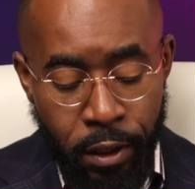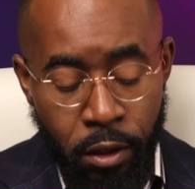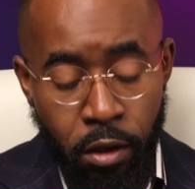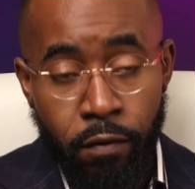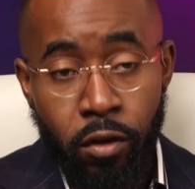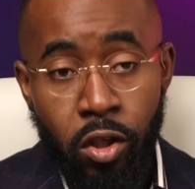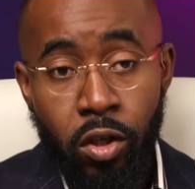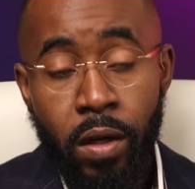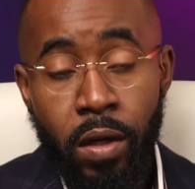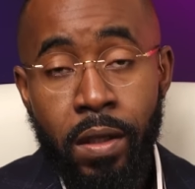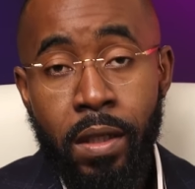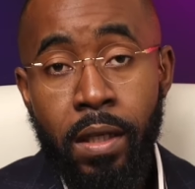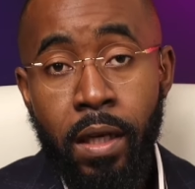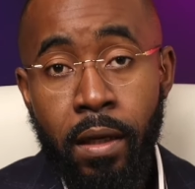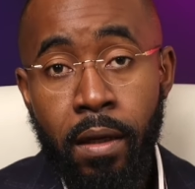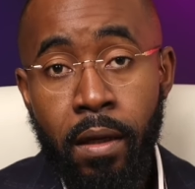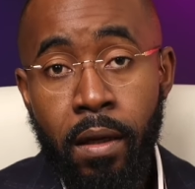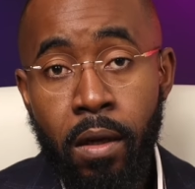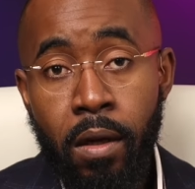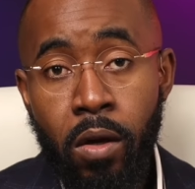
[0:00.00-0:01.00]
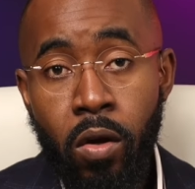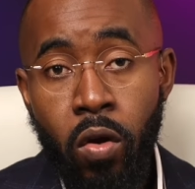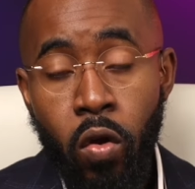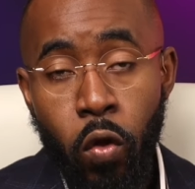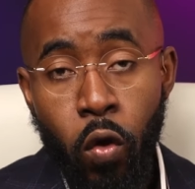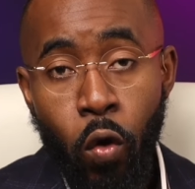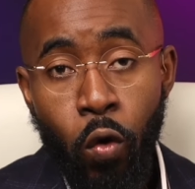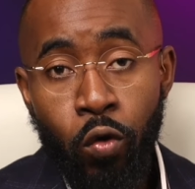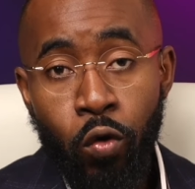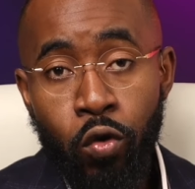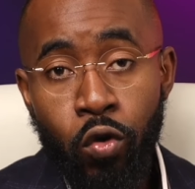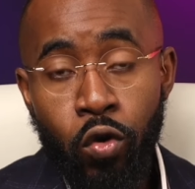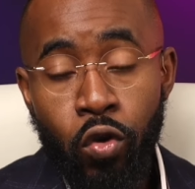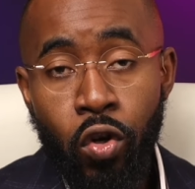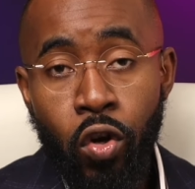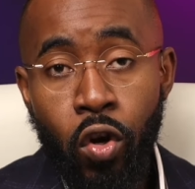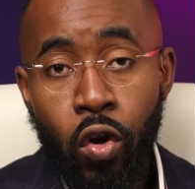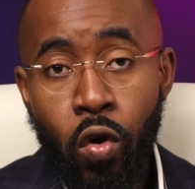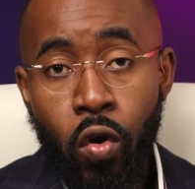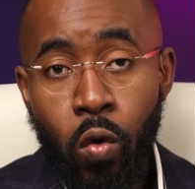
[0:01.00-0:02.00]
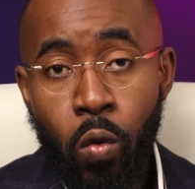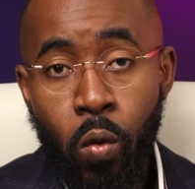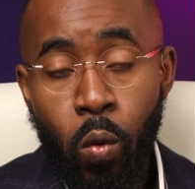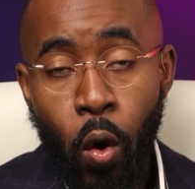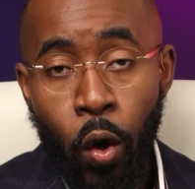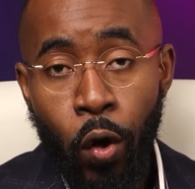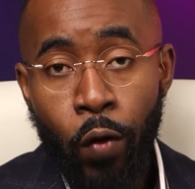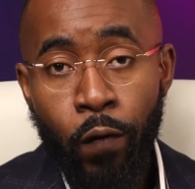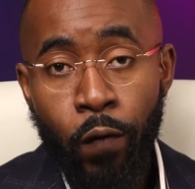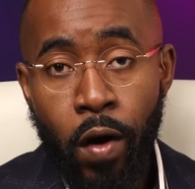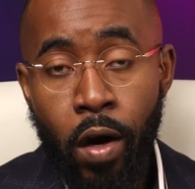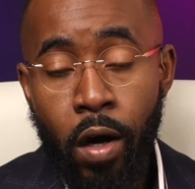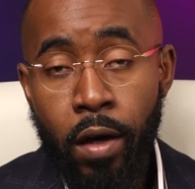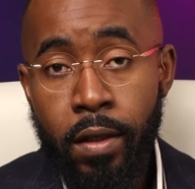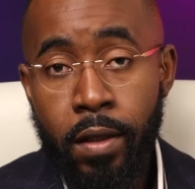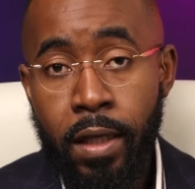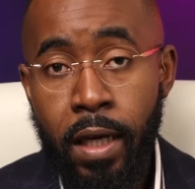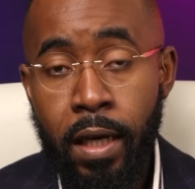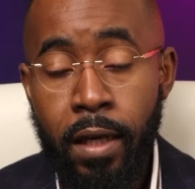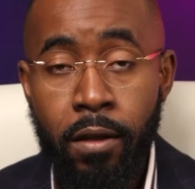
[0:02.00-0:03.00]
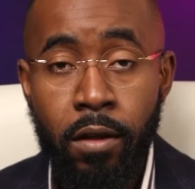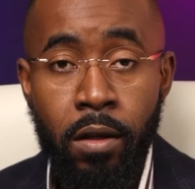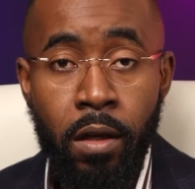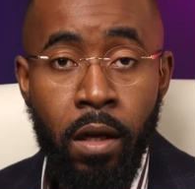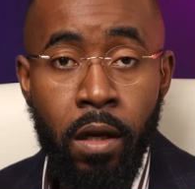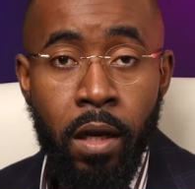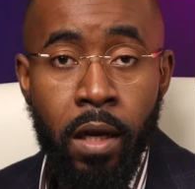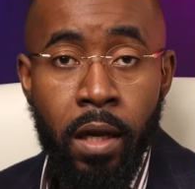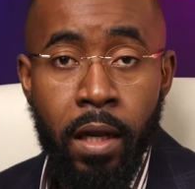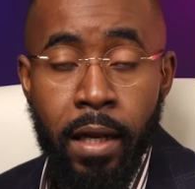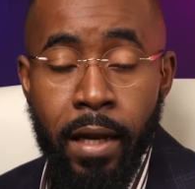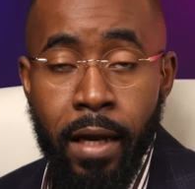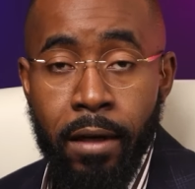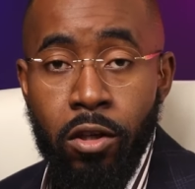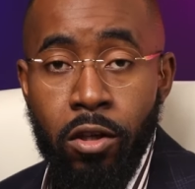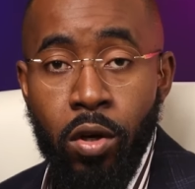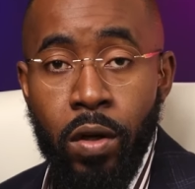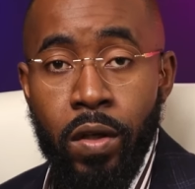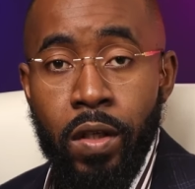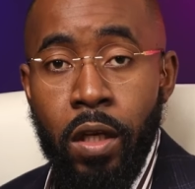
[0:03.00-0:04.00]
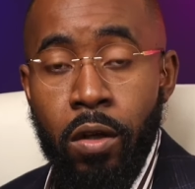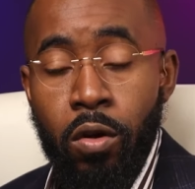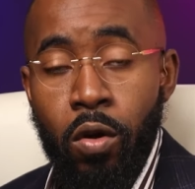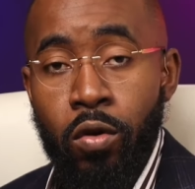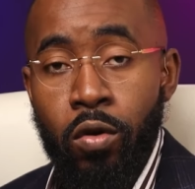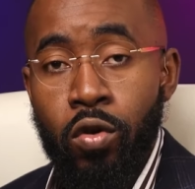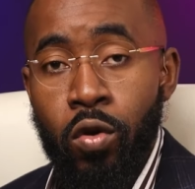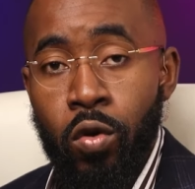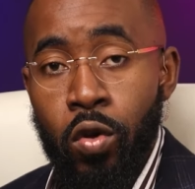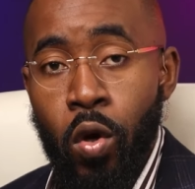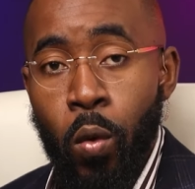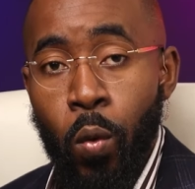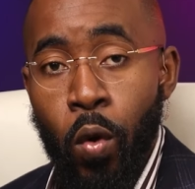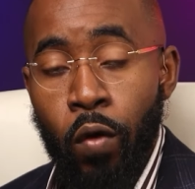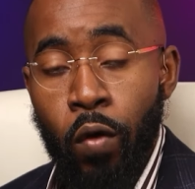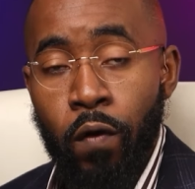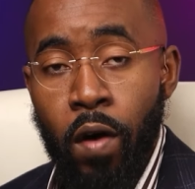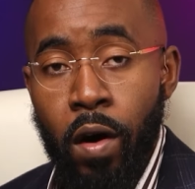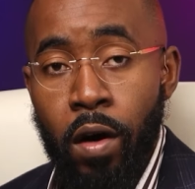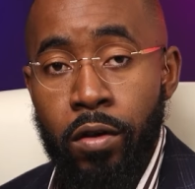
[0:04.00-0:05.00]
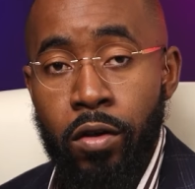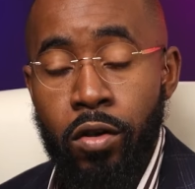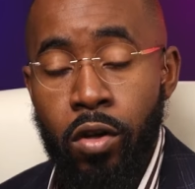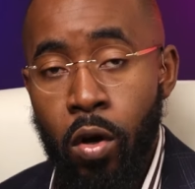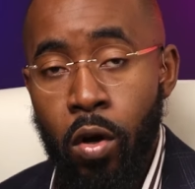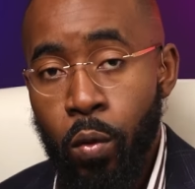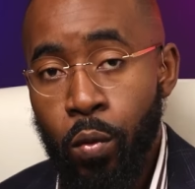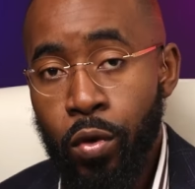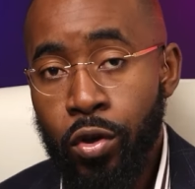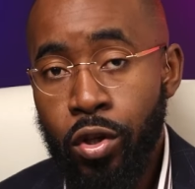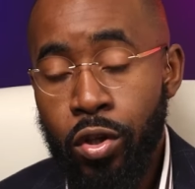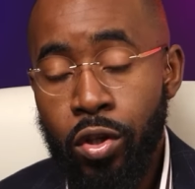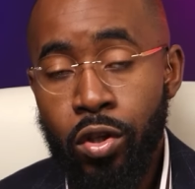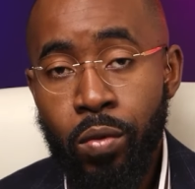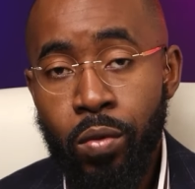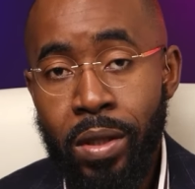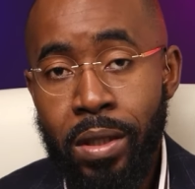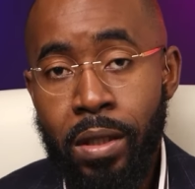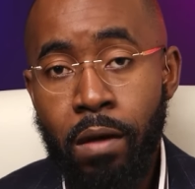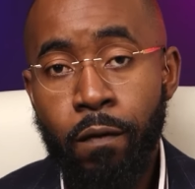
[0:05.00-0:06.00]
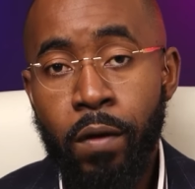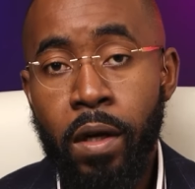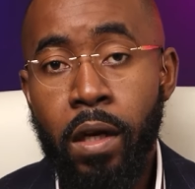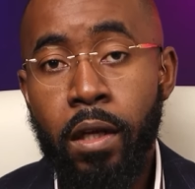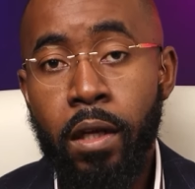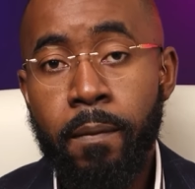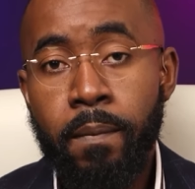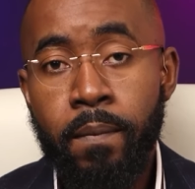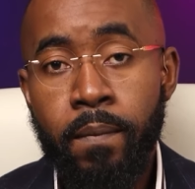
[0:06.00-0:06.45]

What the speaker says: of trusting those who work for us and not trusting those who don't work for us, we should do it differently.